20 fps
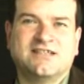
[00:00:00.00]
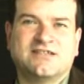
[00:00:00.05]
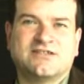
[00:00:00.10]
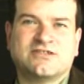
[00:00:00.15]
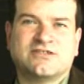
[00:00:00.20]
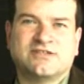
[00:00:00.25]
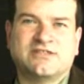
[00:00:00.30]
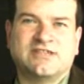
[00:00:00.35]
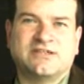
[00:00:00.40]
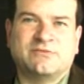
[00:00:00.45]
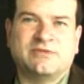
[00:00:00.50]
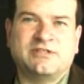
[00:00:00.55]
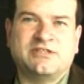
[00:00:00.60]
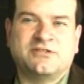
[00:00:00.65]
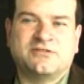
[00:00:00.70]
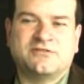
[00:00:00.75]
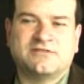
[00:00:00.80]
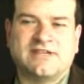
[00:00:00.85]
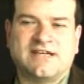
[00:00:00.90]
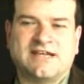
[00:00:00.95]
so that we
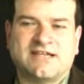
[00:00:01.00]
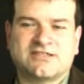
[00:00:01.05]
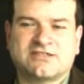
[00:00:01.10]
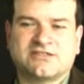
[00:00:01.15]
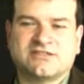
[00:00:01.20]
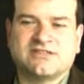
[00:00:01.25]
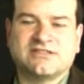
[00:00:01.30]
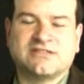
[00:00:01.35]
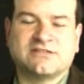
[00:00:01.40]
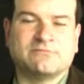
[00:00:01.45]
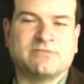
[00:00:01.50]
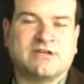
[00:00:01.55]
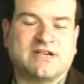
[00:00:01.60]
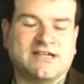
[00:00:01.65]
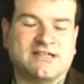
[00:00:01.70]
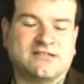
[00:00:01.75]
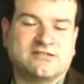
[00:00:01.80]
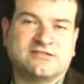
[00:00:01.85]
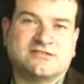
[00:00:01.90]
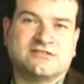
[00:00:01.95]
don't actually
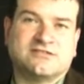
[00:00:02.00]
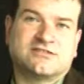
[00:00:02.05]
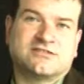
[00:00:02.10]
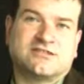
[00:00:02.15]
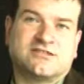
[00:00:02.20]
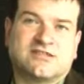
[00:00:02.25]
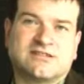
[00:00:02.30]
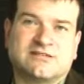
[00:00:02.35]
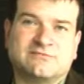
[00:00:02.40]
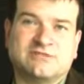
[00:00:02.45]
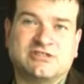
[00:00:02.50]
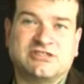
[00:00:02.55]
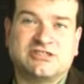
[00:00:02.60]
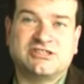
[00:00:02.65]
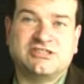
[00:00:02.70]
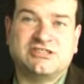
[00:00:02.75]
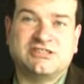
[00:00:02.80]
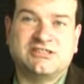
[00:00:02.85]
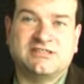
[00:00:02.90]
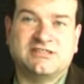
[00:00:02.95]
compile to the target
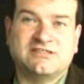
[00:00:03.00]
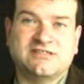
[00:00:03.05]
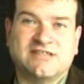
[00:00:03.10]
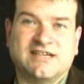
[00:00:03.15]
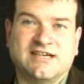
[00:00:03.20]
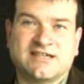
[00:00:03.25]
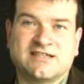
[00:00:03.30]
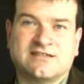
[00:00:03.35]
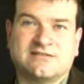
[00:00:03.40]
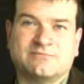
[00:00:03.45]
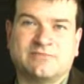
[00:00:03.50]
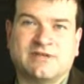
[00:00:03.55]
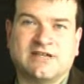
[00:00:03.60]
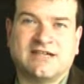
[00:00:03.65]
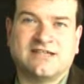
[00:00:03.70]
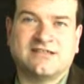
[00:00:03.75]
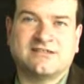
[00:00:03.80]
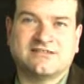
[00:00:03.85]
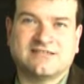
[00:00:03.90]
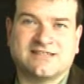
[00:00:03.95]
machine at
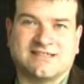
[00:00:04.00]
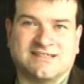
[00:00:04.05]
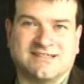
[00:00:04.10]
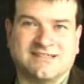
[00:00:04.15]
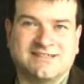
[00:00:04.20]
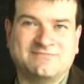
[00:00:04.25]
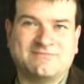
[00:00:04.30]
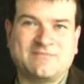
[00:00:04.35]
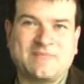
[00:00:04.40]
compile time.